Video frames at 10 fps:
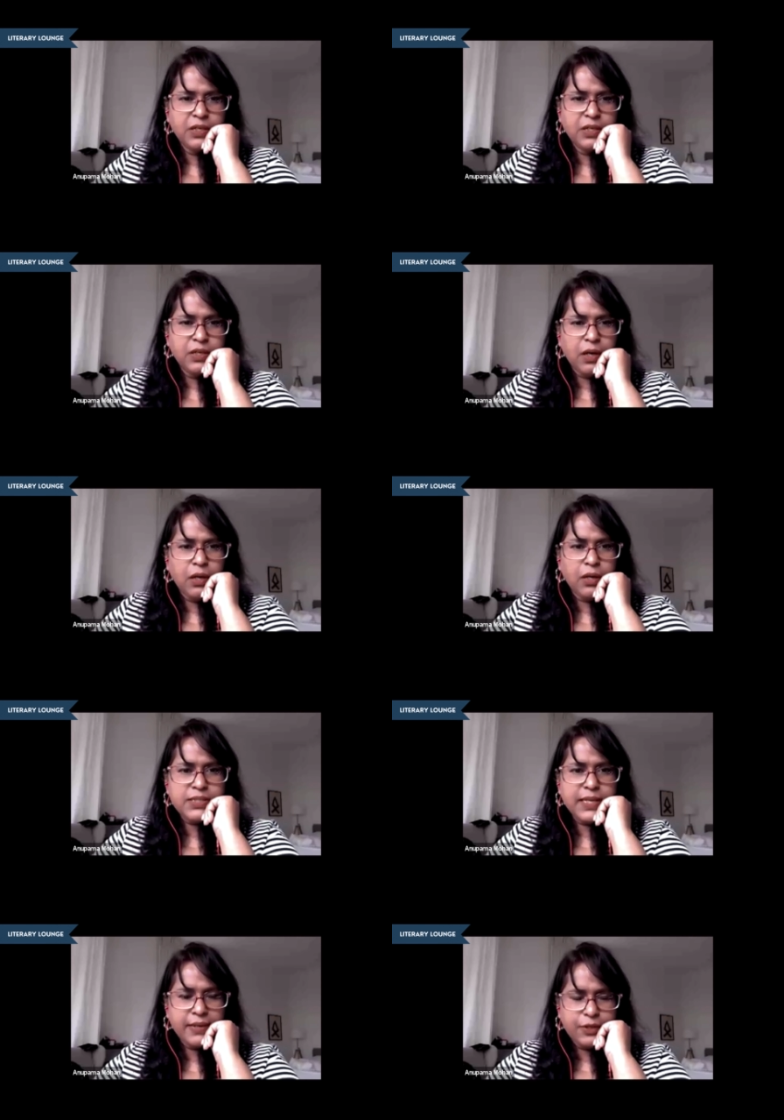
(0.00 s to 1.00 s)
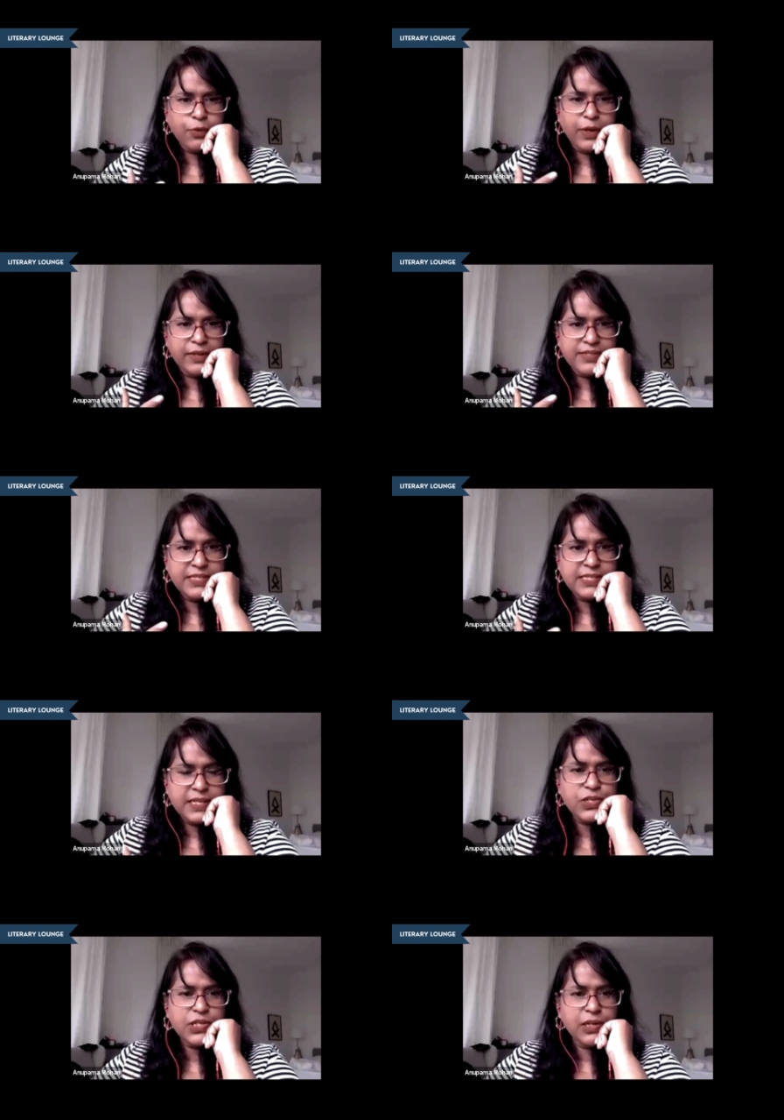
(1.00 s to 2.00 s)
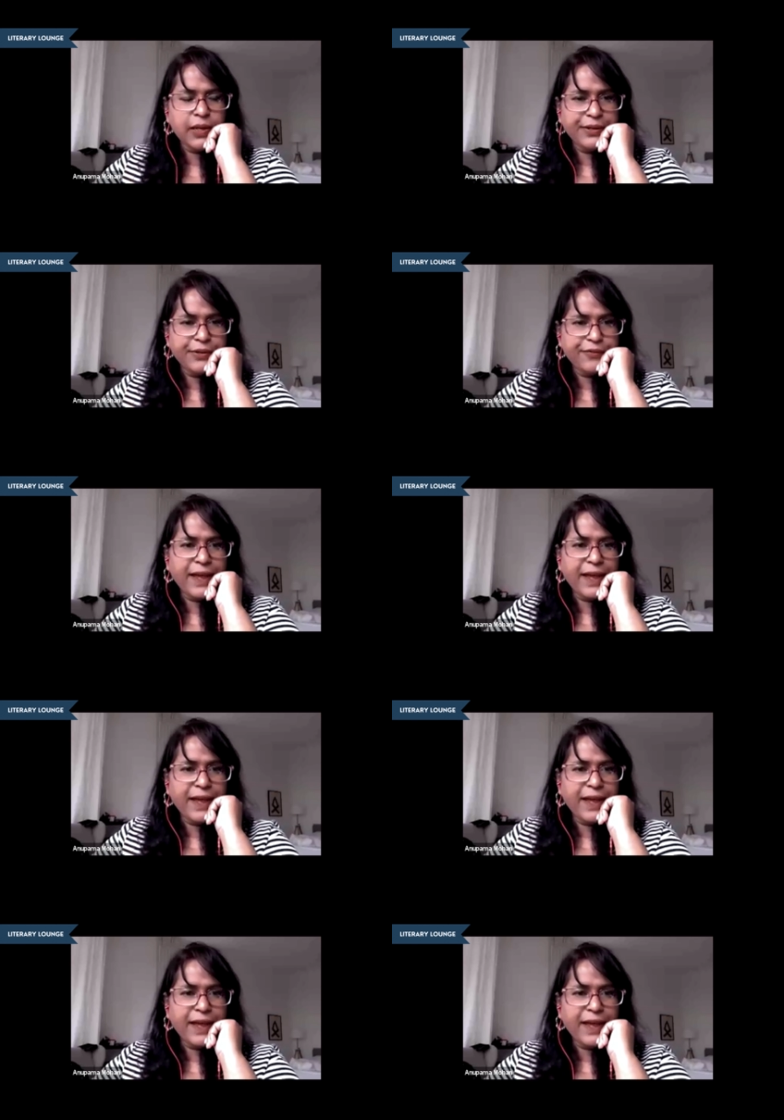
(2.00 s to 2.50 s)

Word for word: uh, eh, you know, existential kind of